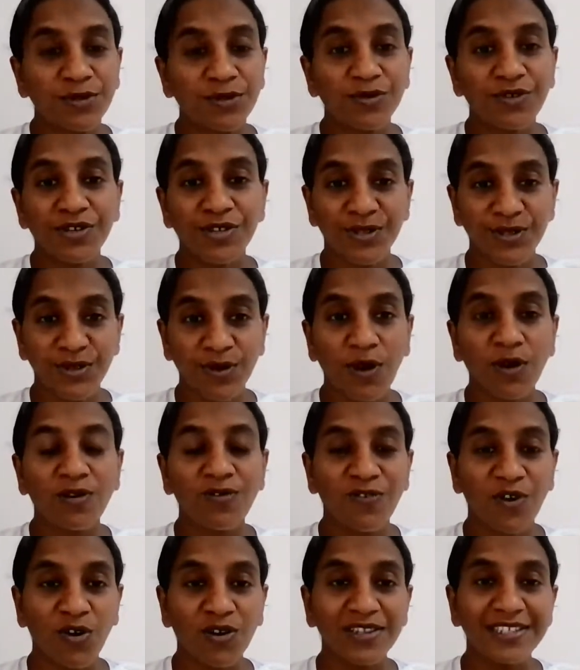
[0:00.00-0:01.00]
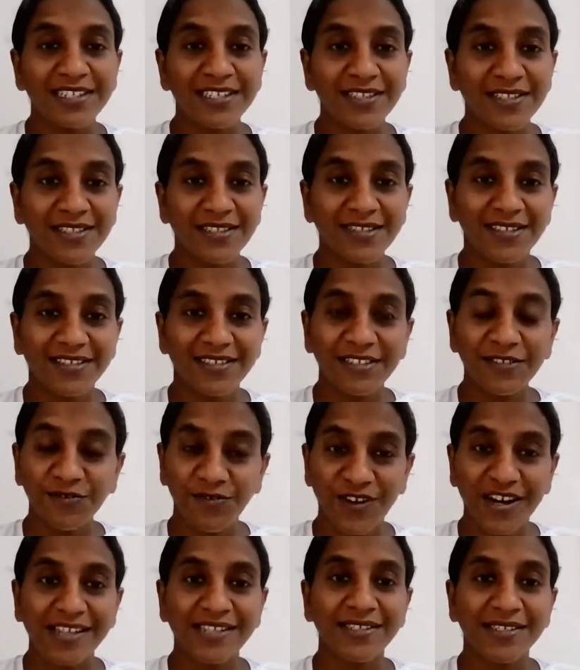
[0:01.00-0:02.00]
to resolve all these
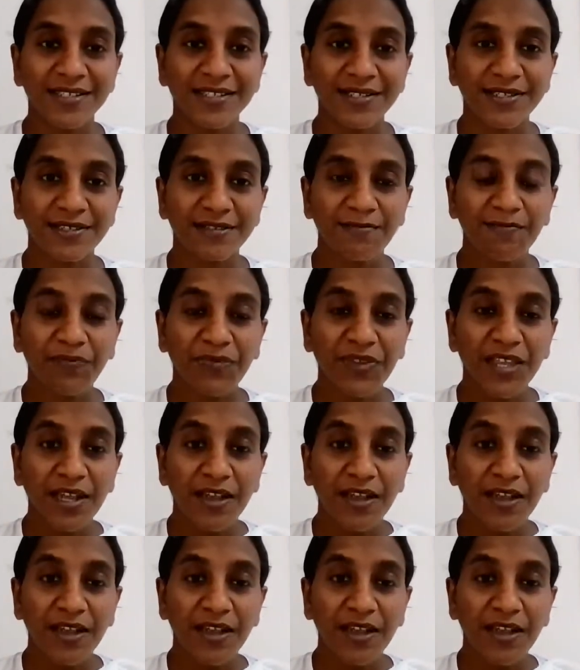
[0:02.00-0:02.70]
differences.